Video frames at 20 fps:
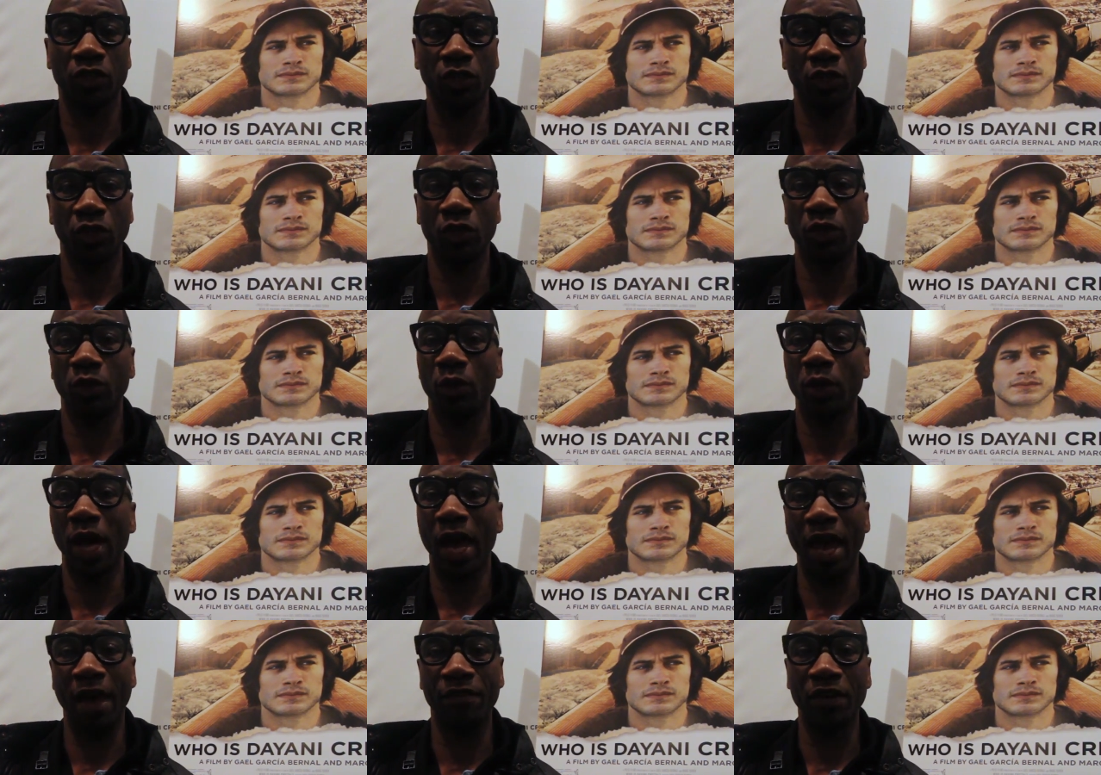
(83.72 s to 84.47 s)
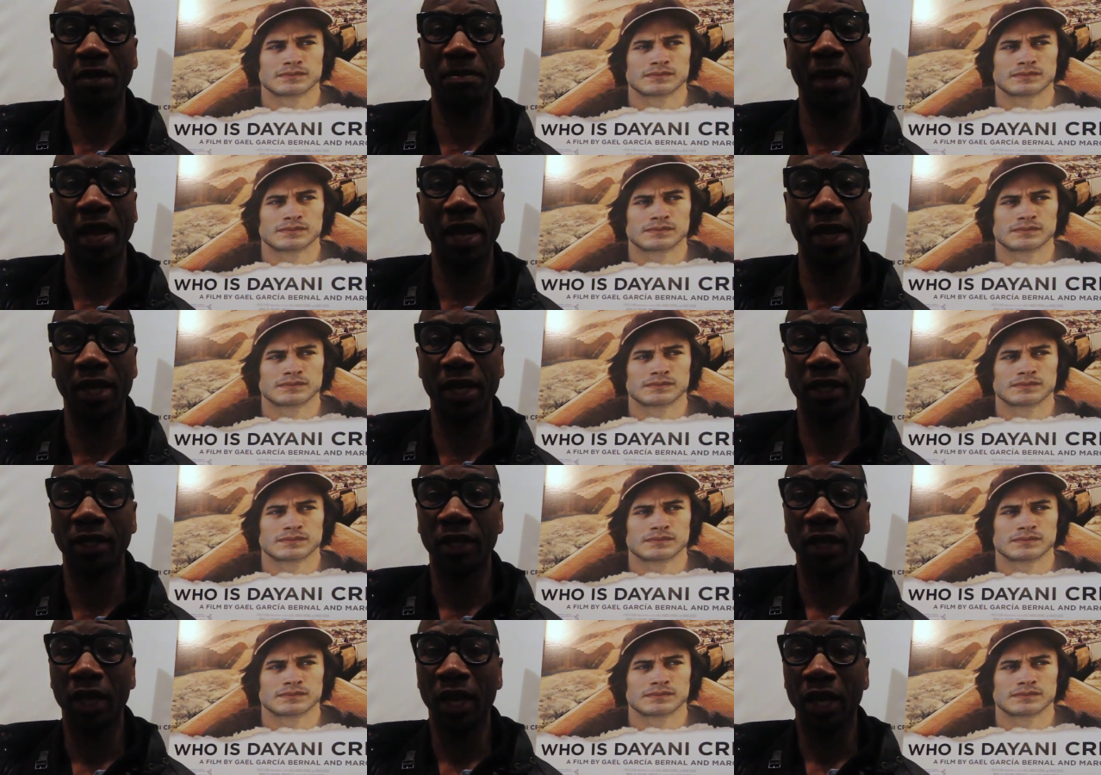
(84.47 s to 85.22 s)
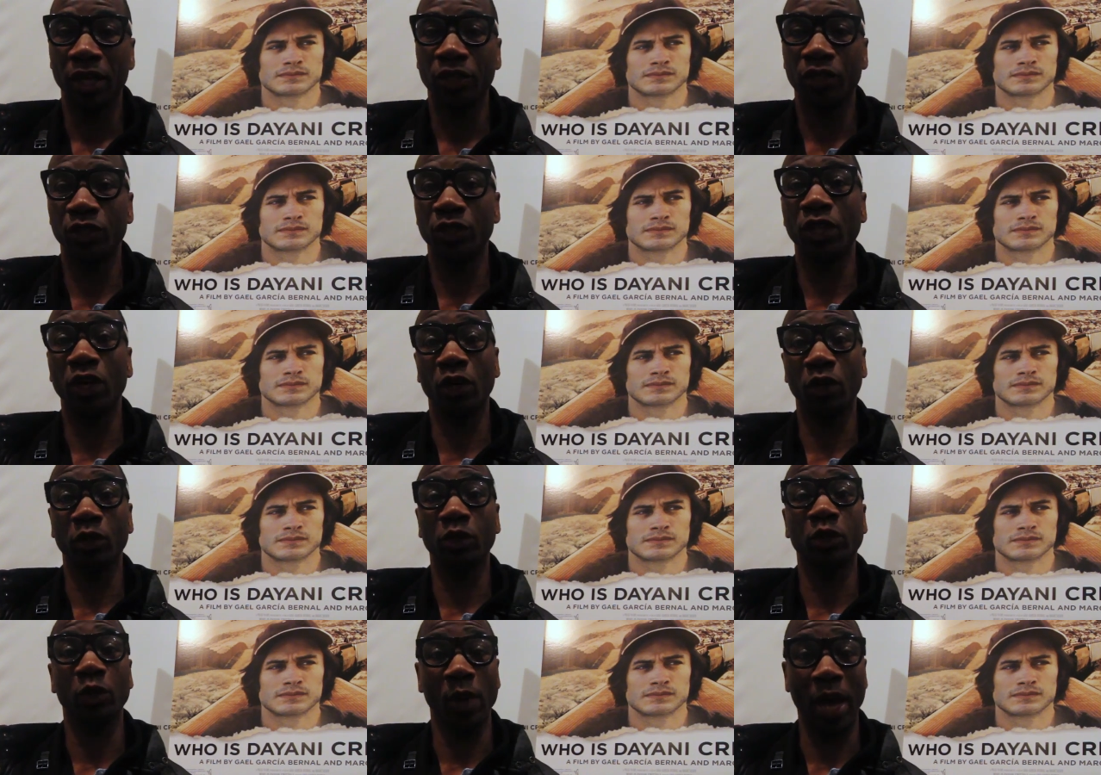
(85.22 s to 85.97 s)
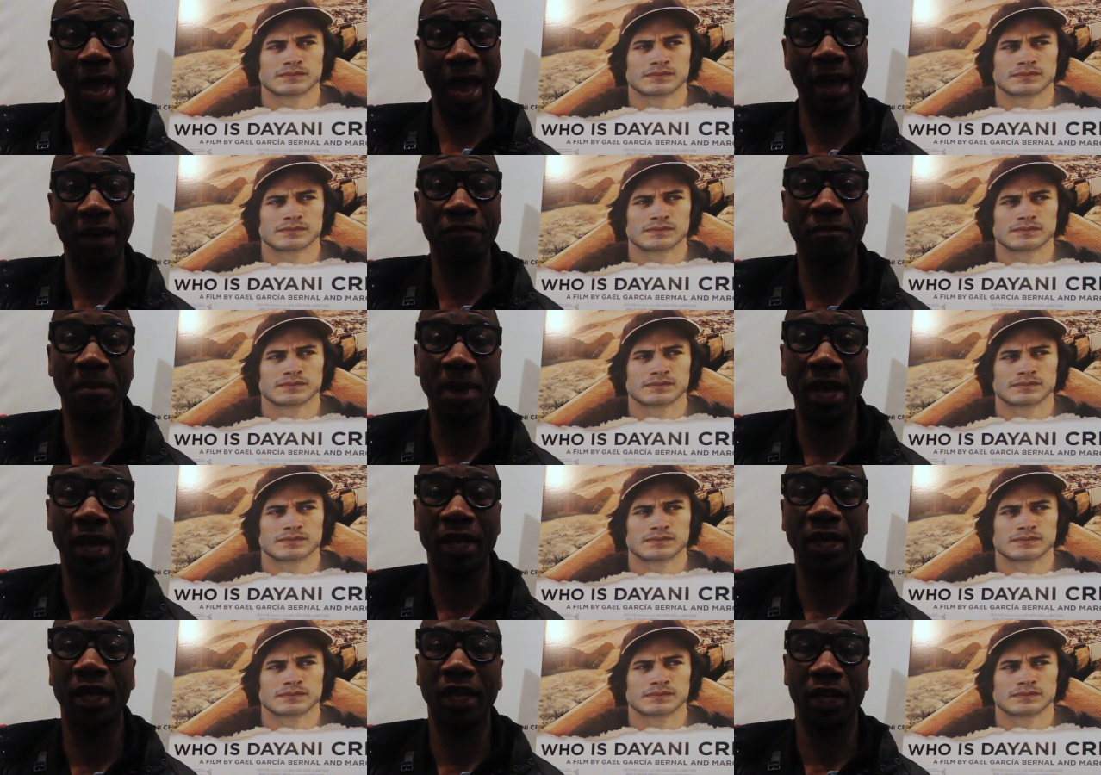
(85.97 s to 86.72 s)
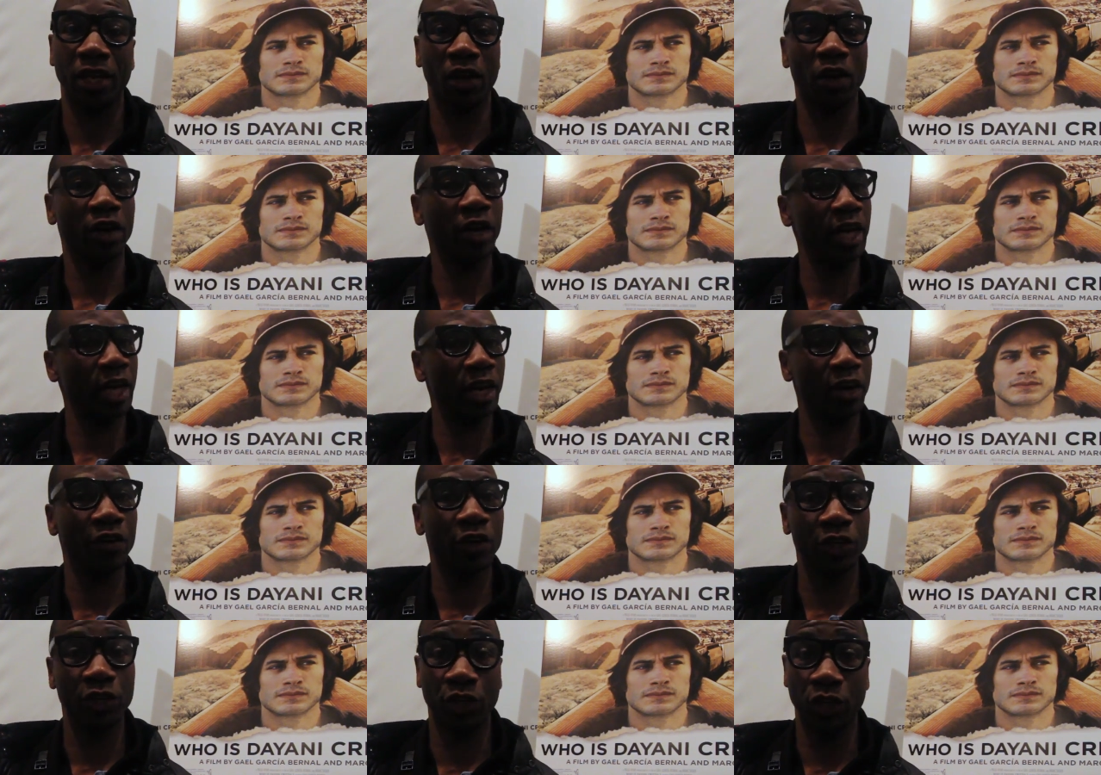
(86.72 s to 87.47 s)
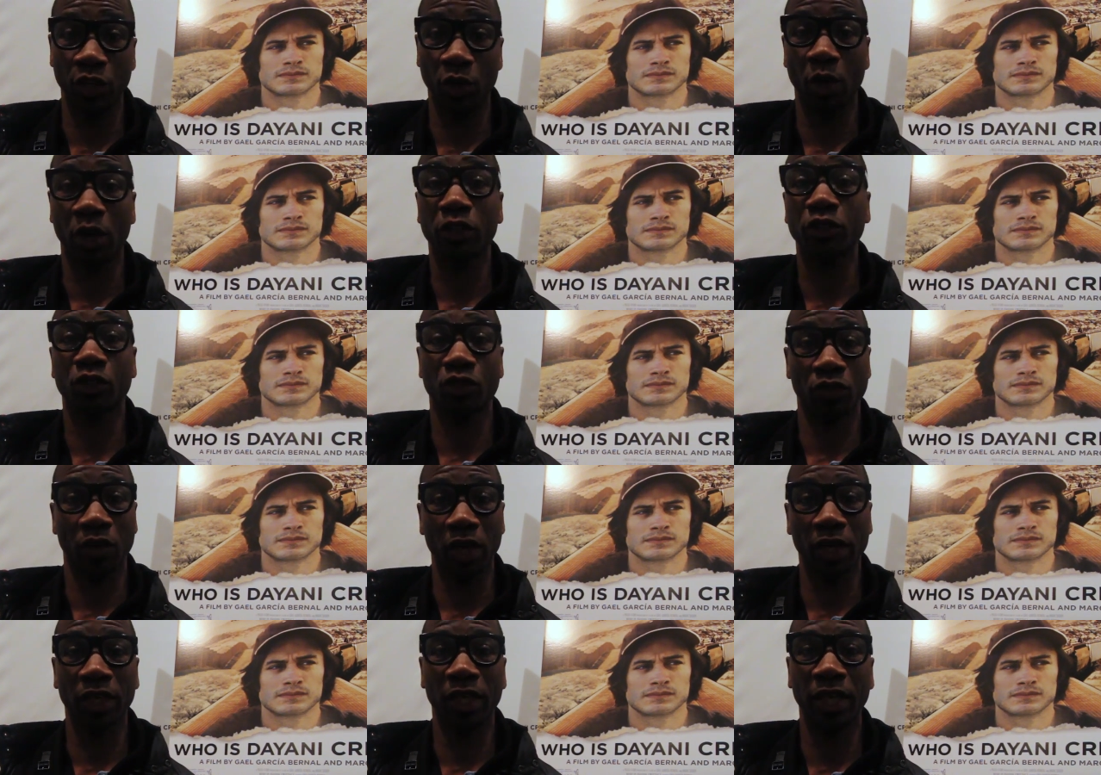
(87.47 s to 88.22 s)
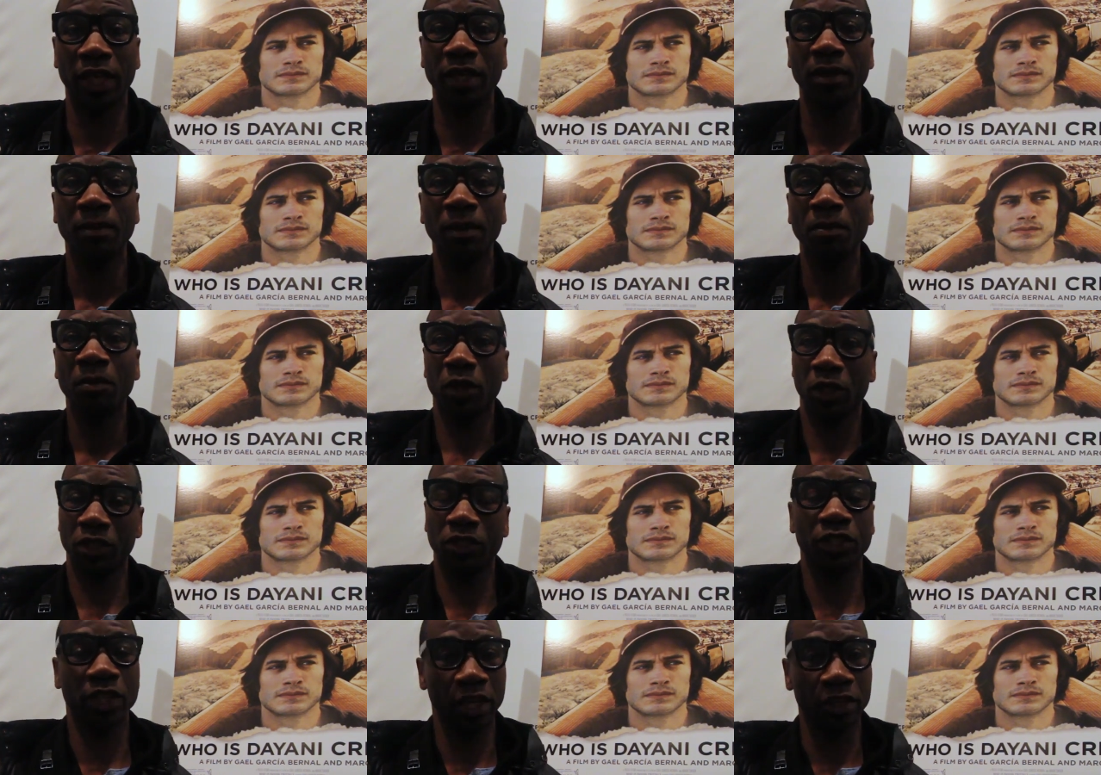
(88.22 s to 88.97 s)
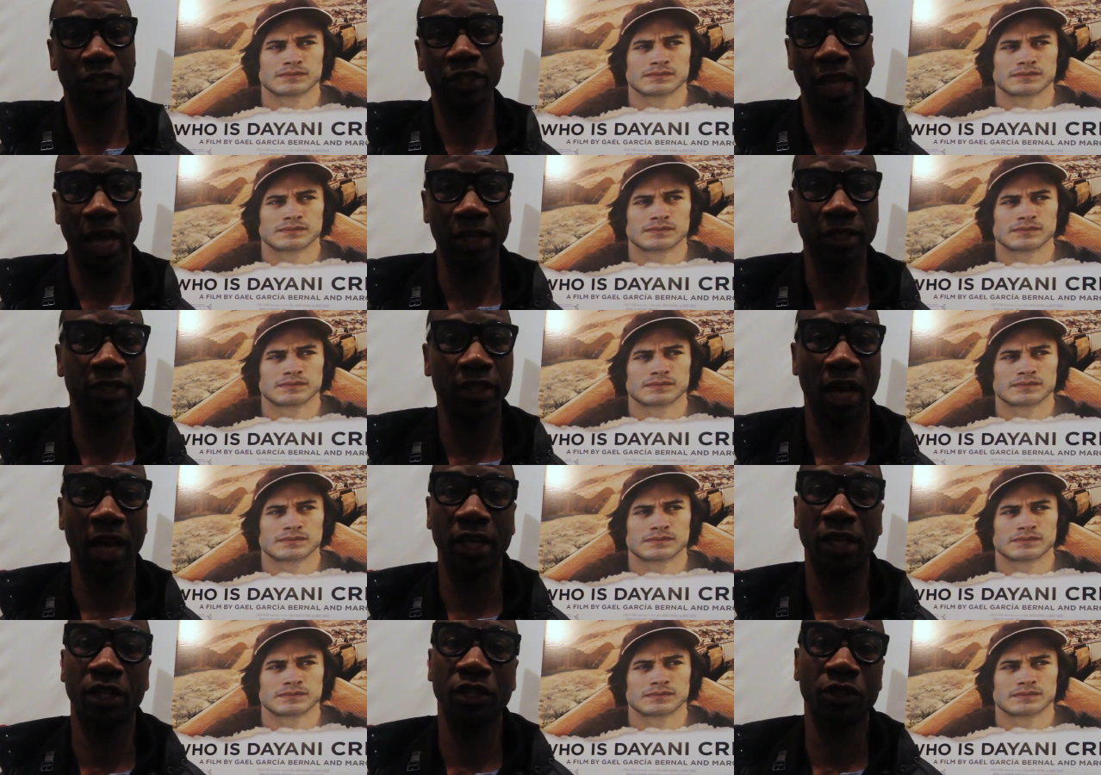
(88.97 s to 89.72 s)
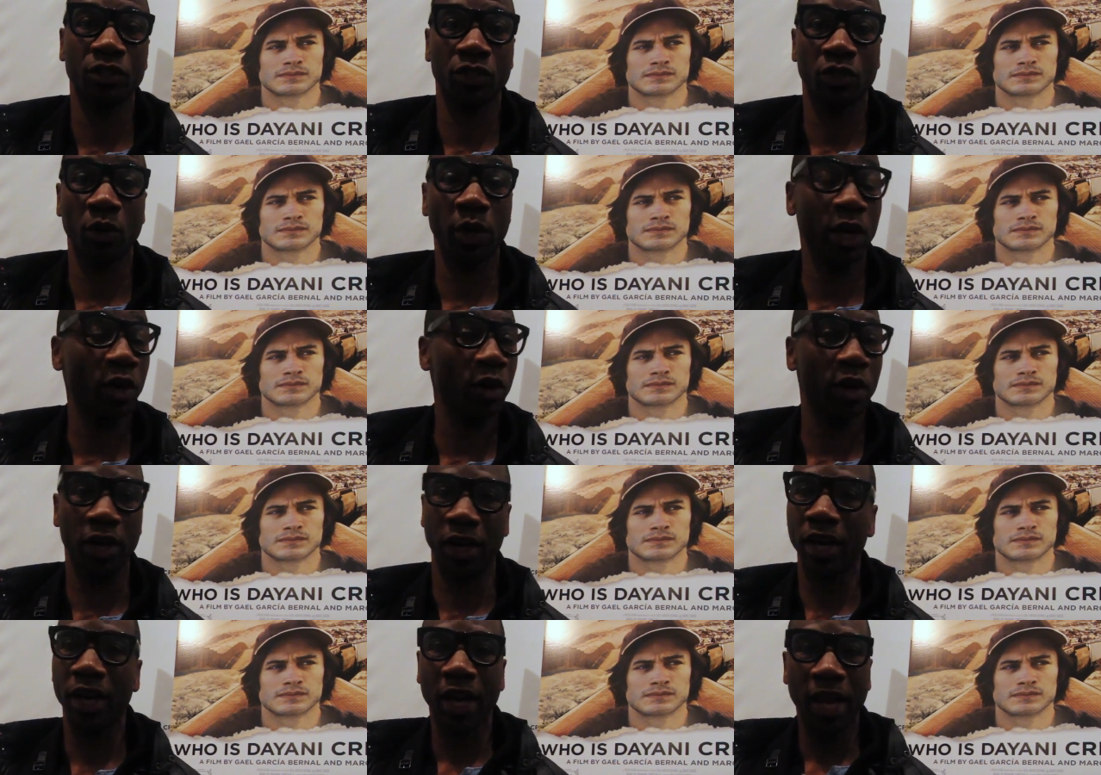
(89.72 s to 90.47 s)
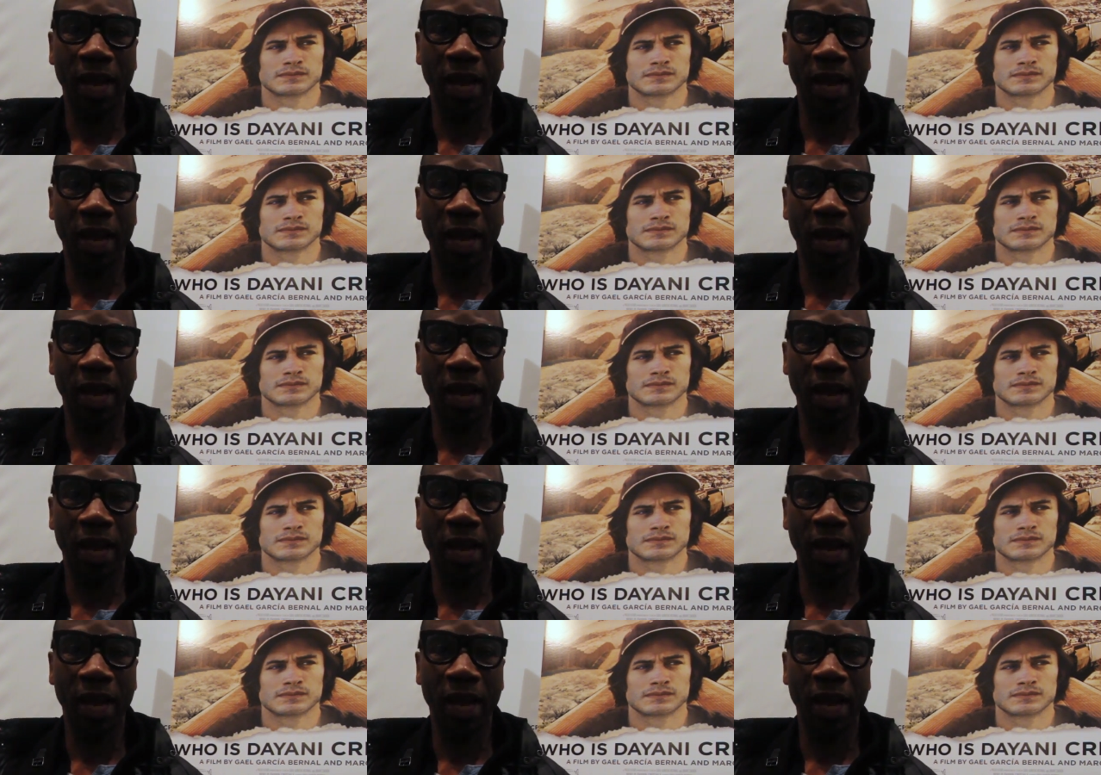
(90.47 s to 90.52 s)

Speaker 1: who haven't made it, to those who have made it and are here in New York struggling, because there's that side of the story where